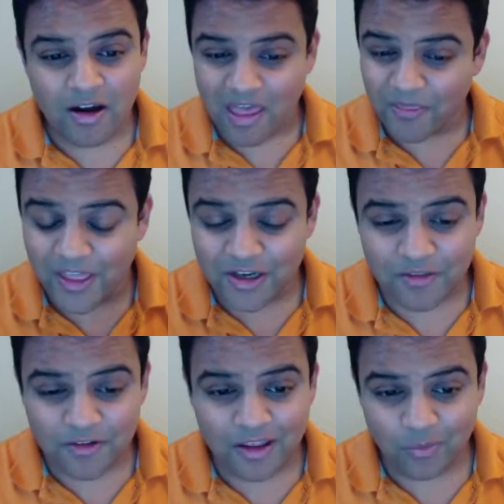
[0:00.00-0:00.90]
At the end of the
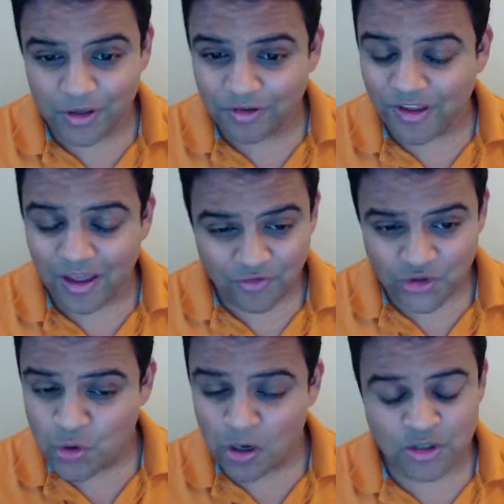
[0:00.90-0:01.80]
day, we just have 2
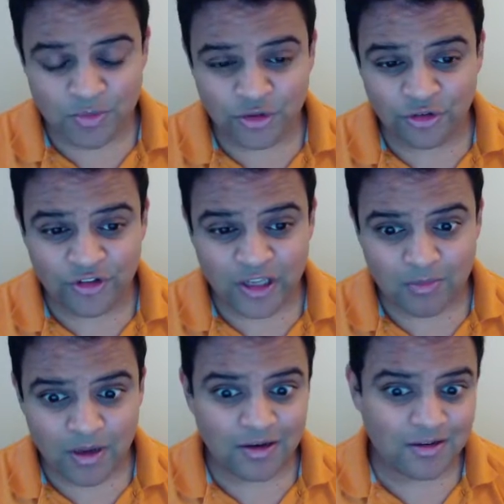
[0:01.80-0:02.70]
contributions to take in
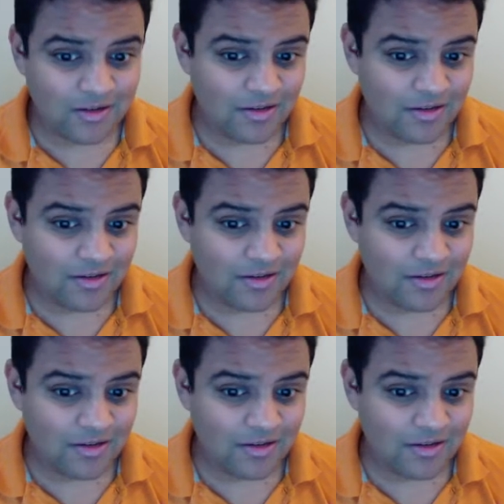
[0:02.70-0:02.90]
mind,